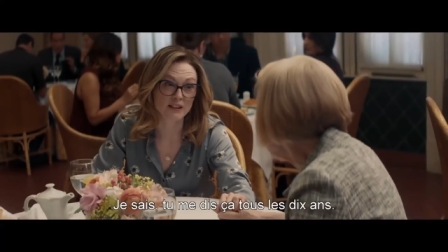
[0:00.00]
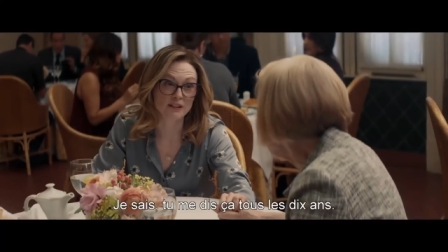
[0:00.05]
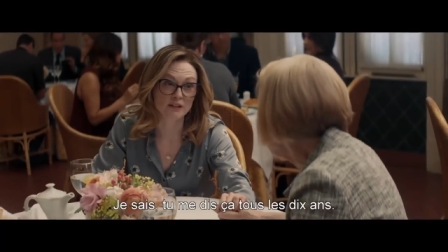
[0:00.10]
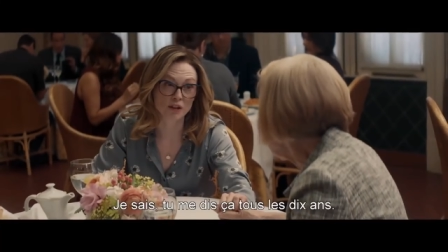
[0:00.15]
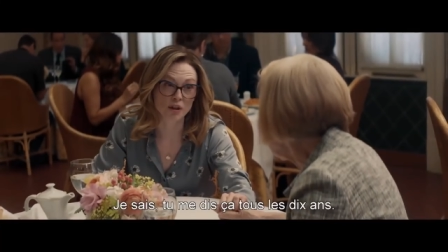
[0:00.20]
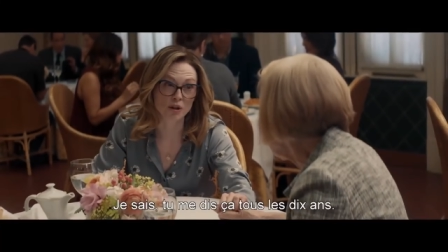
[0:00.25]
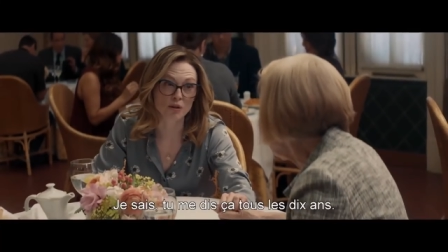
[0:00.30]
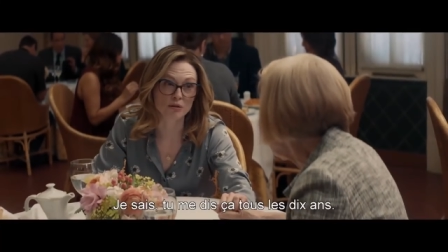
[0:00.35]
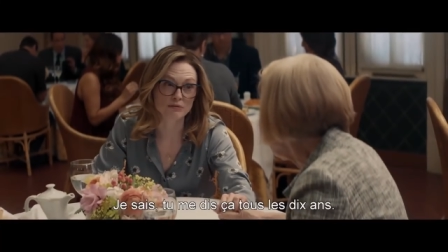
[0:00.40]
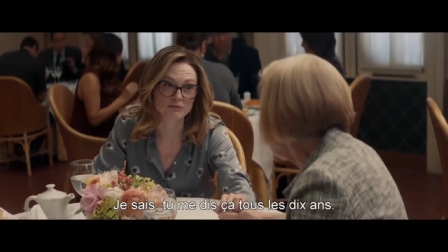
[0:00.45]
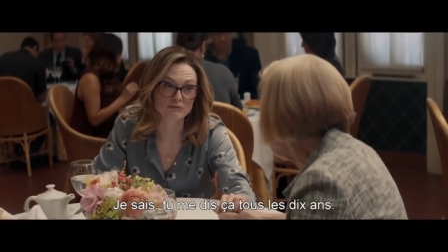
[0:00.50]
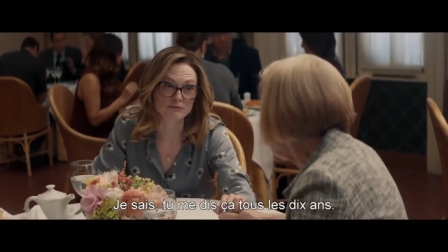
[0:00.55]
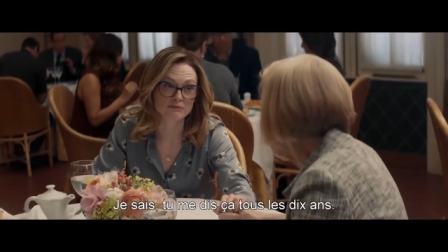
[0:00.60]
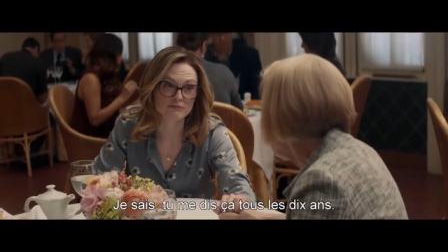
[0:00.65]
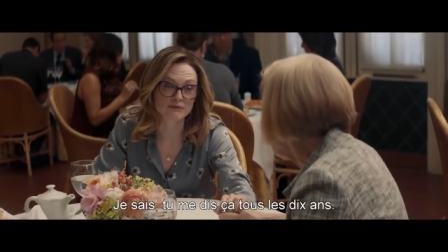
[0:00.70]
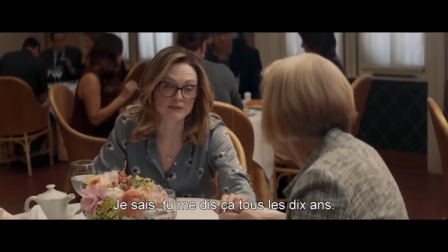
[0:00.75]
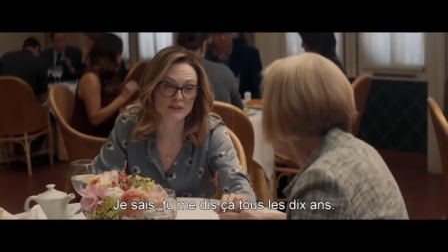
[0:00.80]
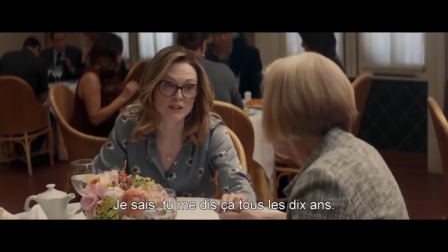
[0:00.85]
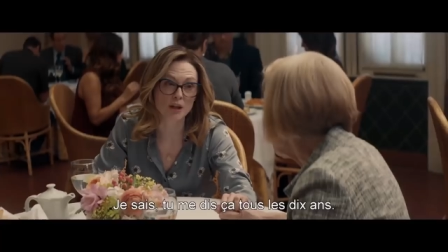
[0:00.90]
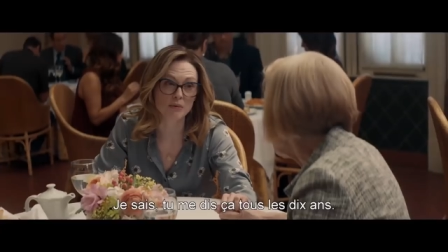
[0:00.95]
I know.
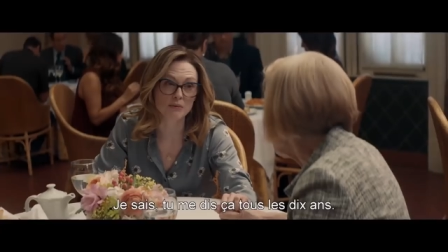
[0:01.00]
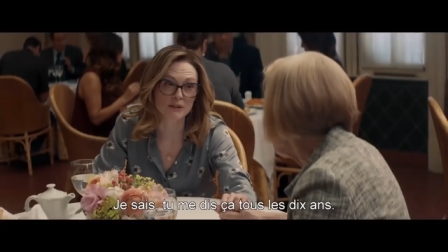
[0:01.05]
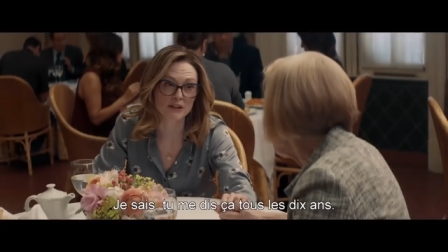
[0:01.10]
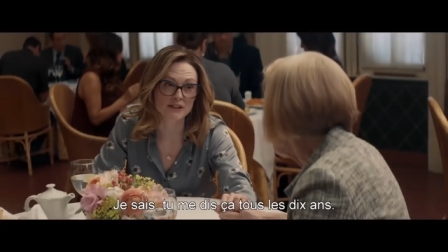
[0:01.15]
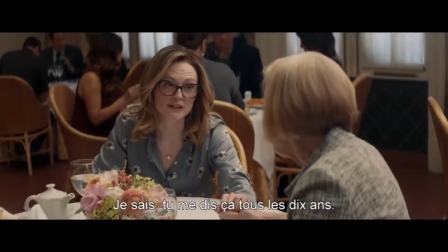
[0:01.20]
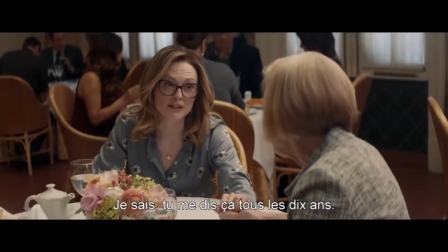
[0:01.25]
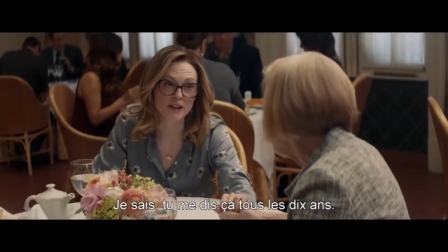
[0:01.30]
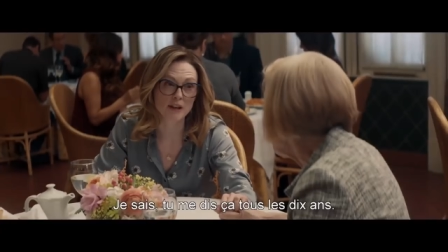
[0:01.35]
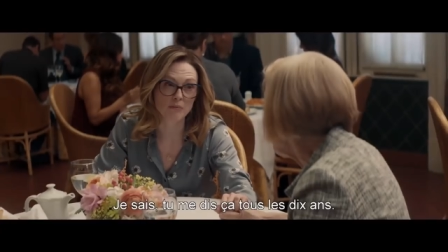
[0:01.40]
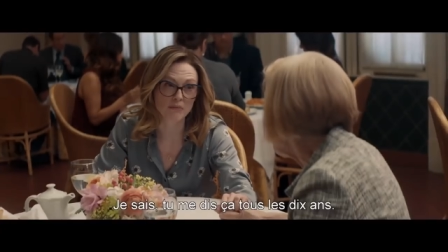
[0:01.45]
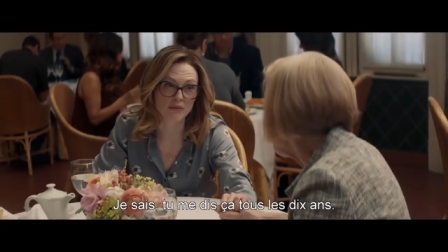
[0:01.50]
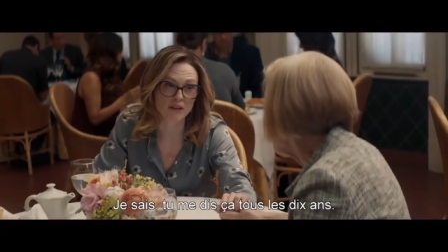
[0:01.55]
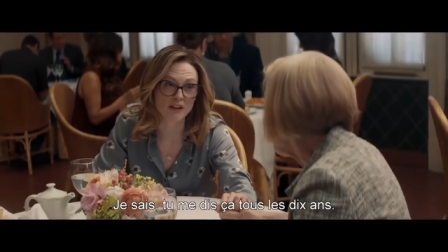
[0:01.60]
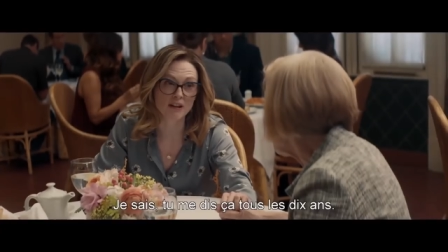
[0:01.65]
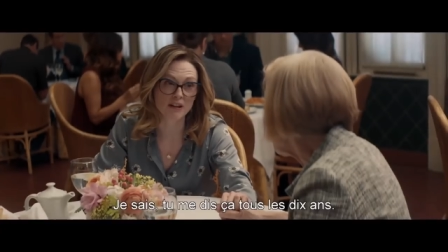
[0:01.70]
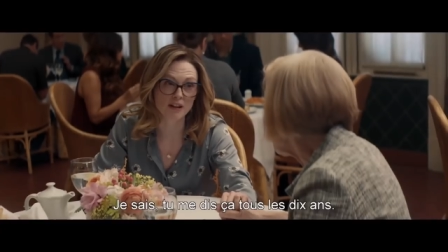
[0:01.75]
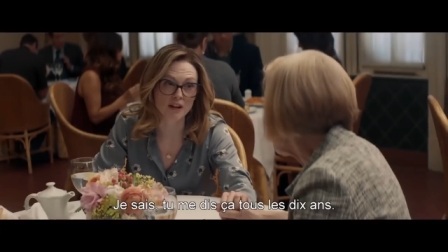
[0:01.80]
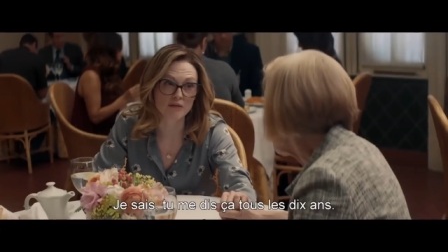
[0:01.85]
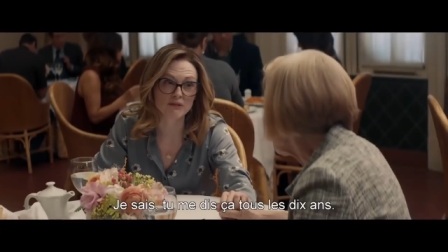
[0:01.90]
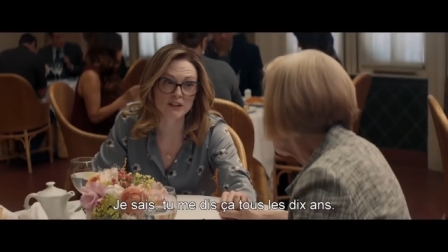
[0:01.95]
You tell me the same
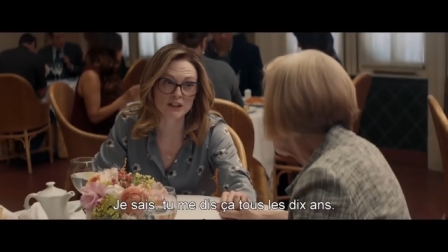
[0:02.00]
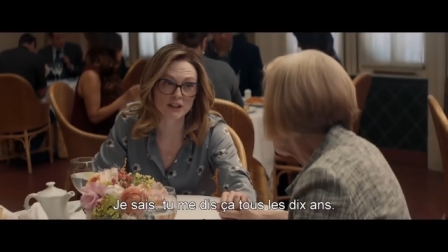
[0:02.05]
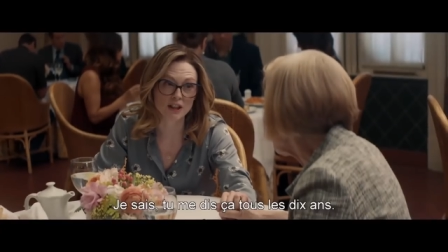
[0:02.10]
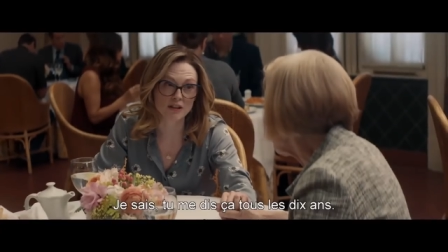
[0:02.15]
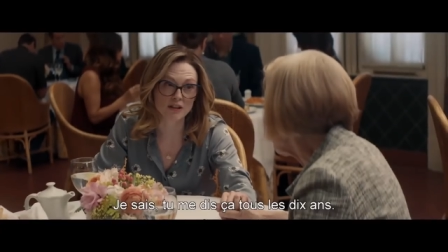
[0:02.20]
thing every